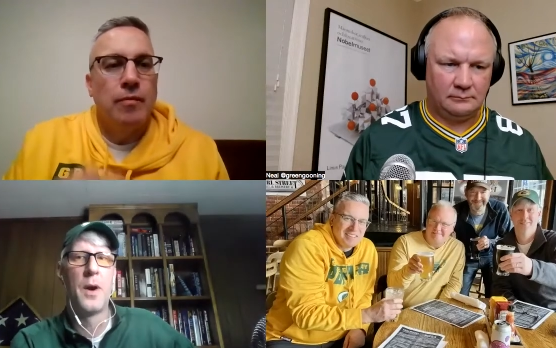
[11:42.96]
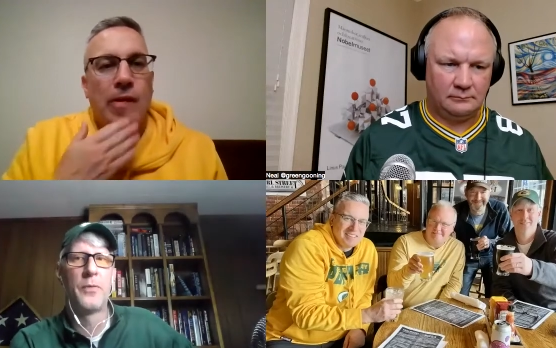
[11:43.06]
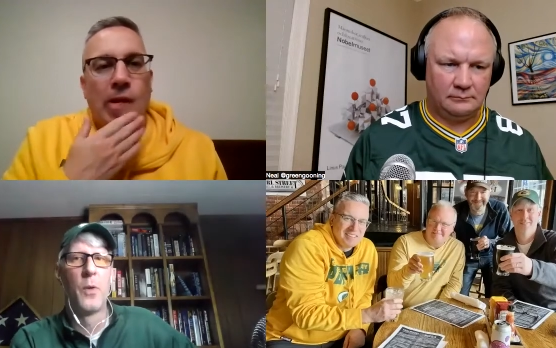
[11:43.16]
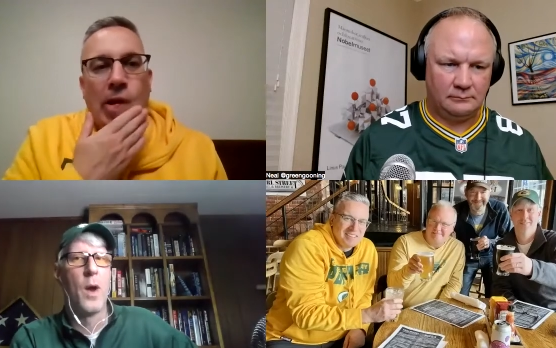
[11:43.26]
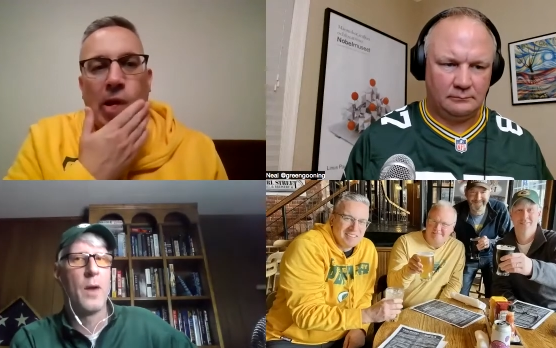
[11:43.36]
Speaker 1: off
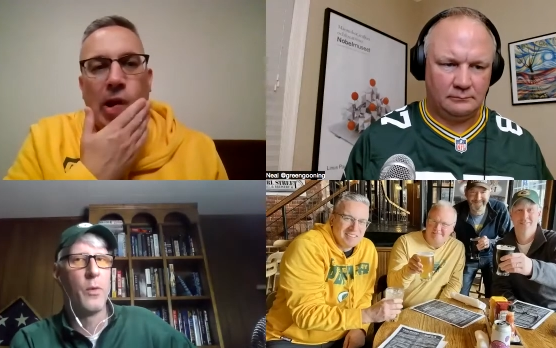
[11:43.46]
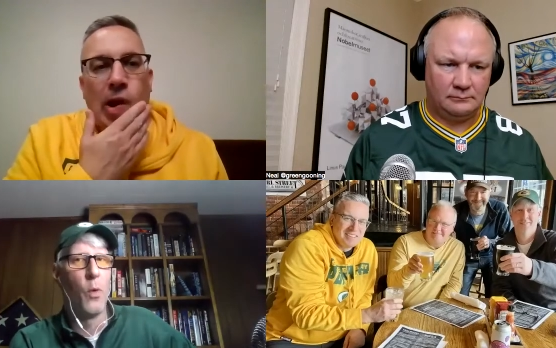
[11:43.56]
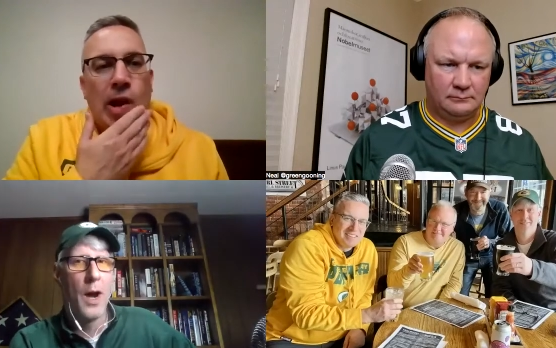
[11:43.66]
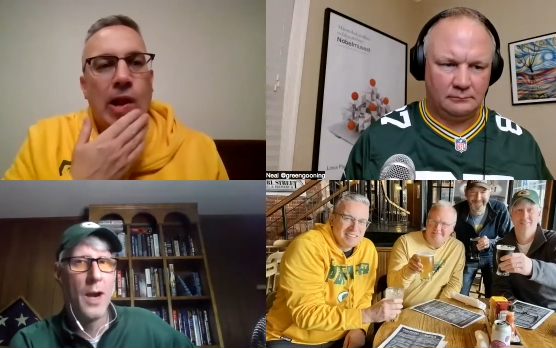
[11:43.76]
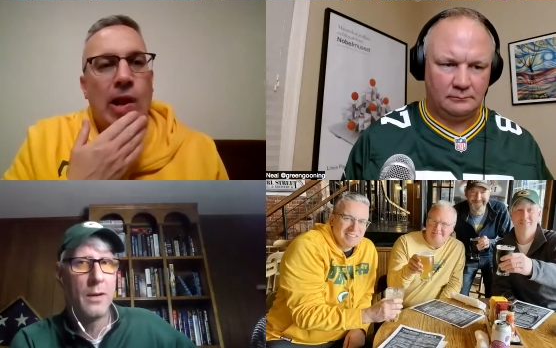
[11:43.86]
the waiver
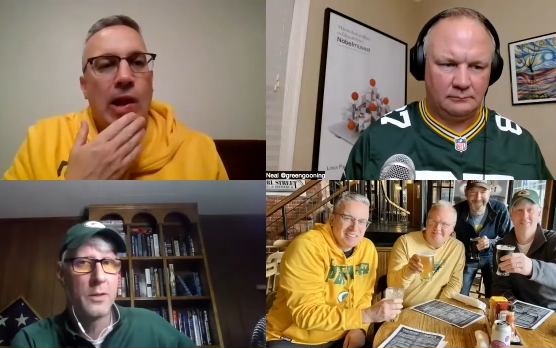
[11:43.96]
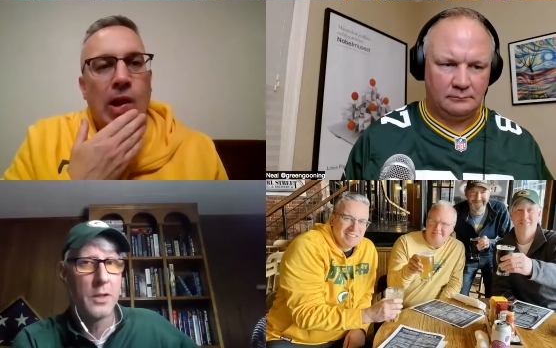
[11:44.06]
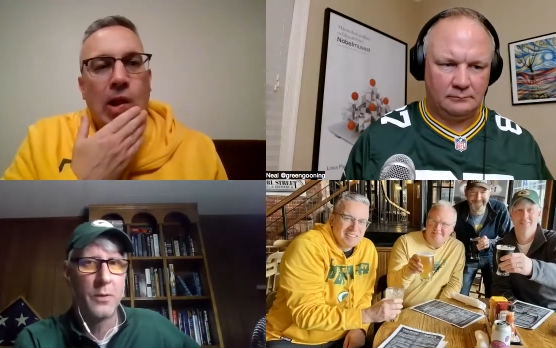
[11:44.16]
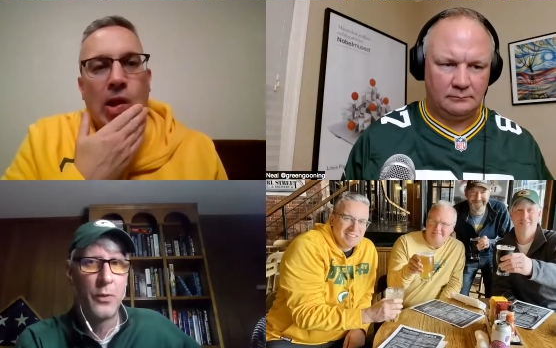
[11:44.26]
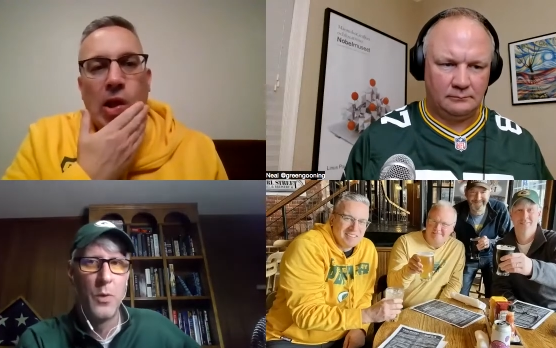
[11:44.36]
wire
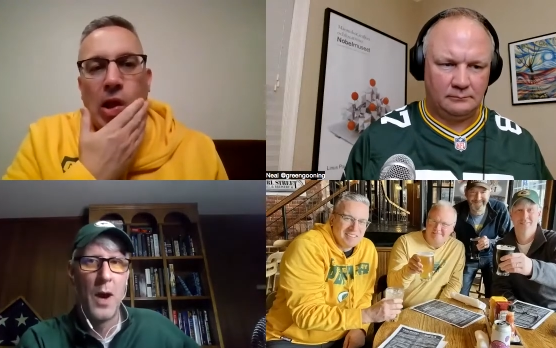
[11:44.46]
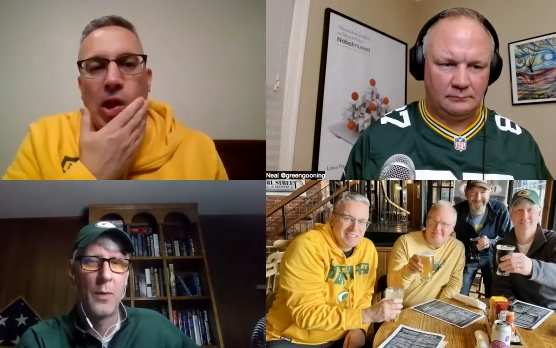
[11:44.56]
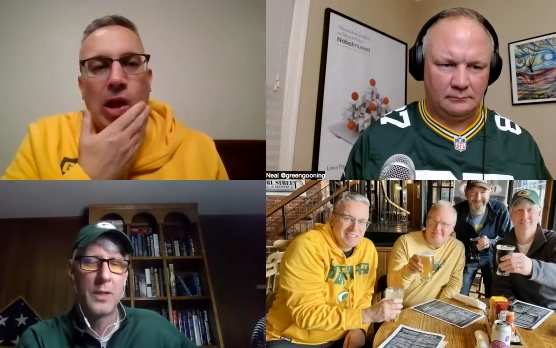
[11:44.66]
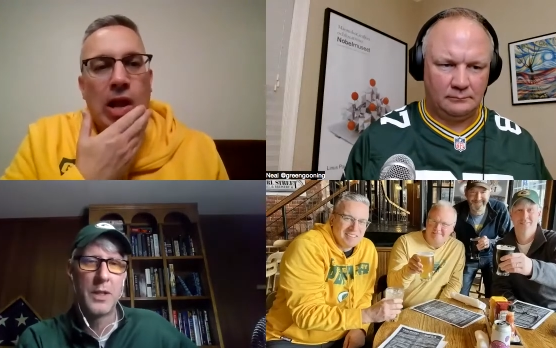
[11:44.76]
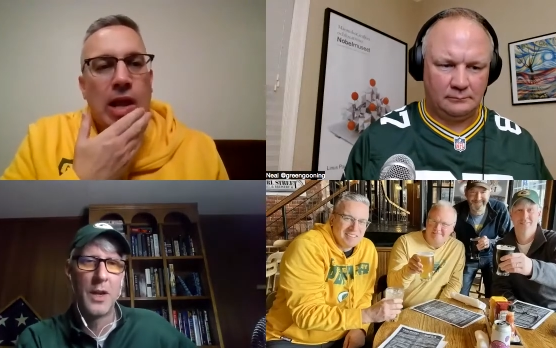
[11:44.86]
just a few
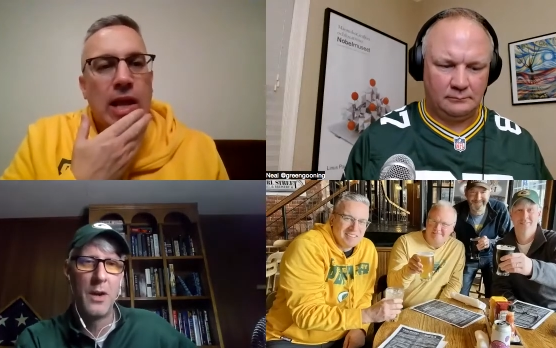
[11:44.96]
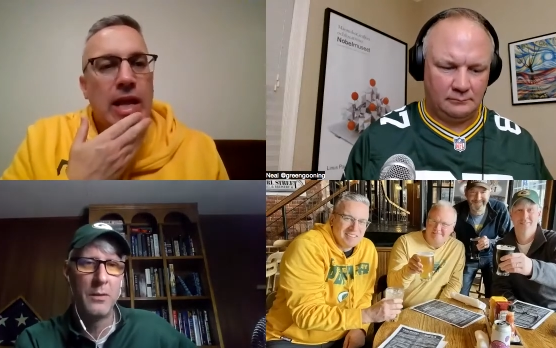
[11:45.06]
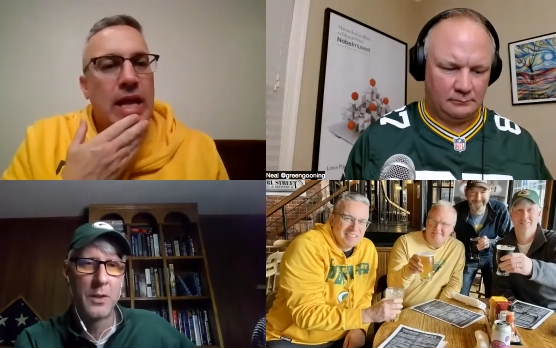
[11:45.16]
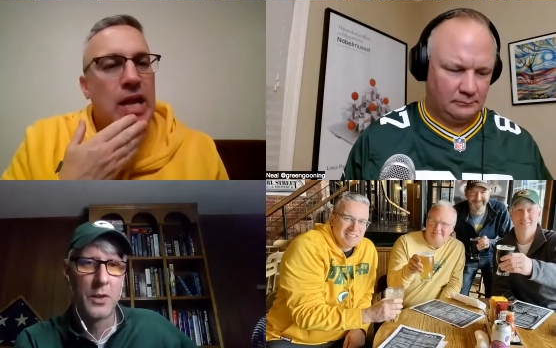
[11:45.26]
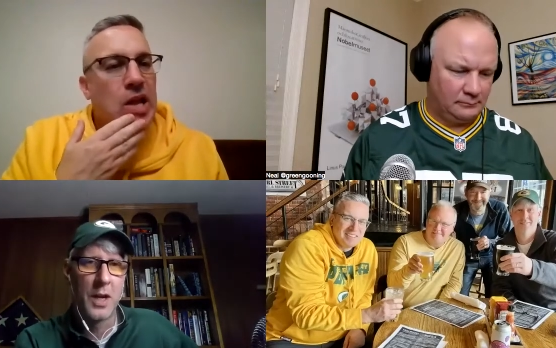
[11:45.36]
hours ago?
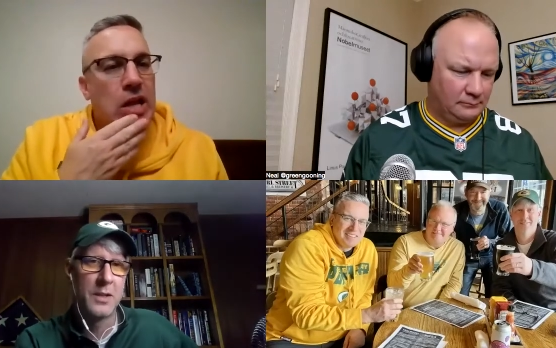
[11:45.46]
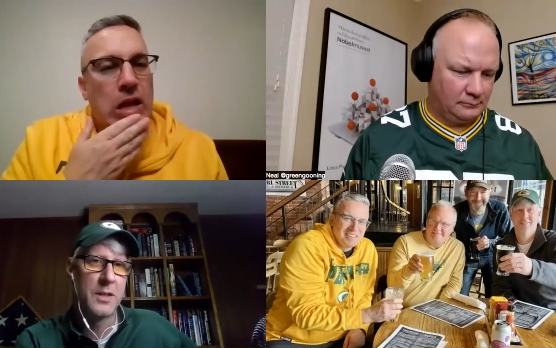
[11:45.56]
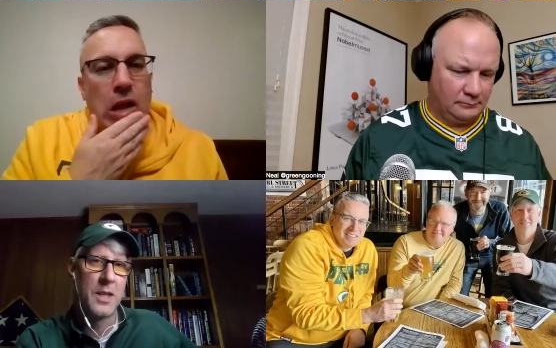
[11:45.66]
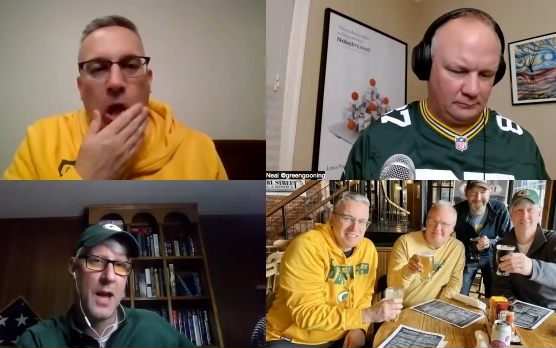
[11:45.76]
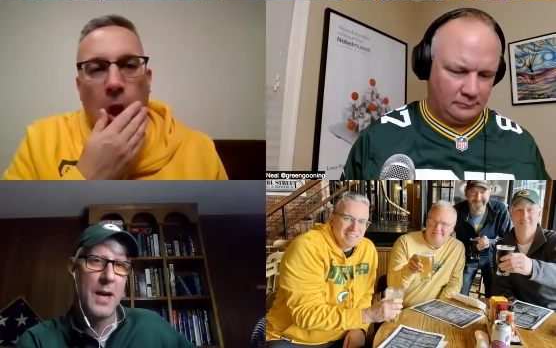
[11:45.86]
Did you guys
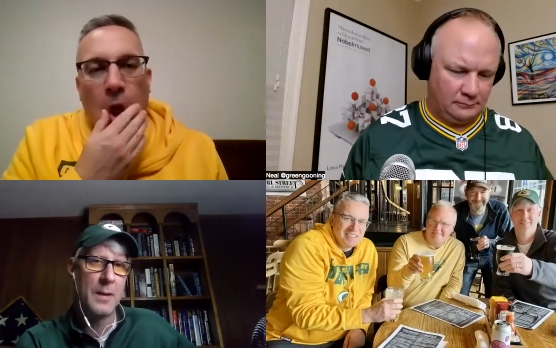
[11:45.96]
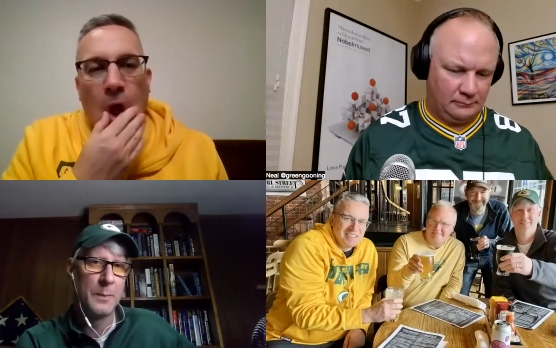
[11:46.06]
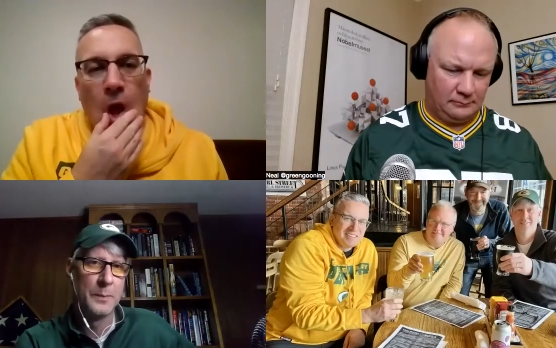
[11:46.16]
see that?